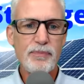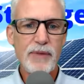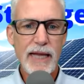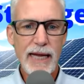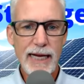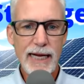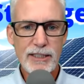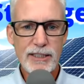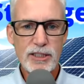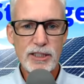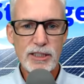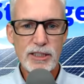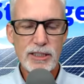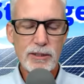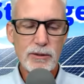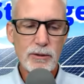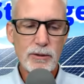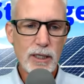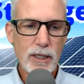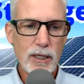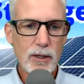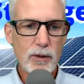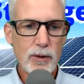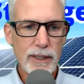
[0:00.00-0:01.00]

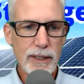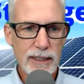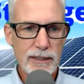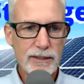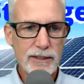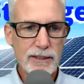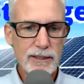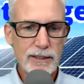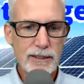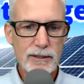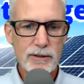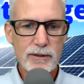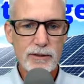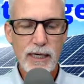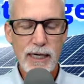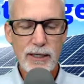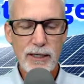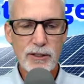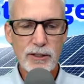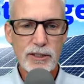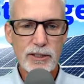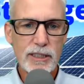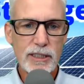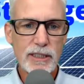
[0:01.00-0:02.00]
H2O into
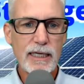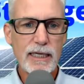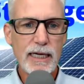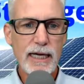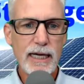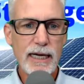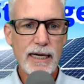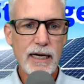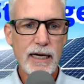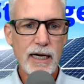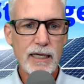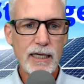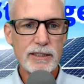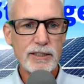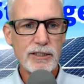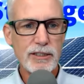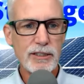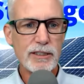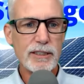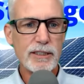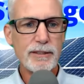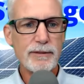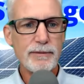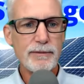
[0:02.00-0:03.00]
hydrogen and
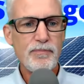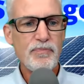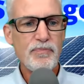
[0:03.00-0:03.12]
oxygen.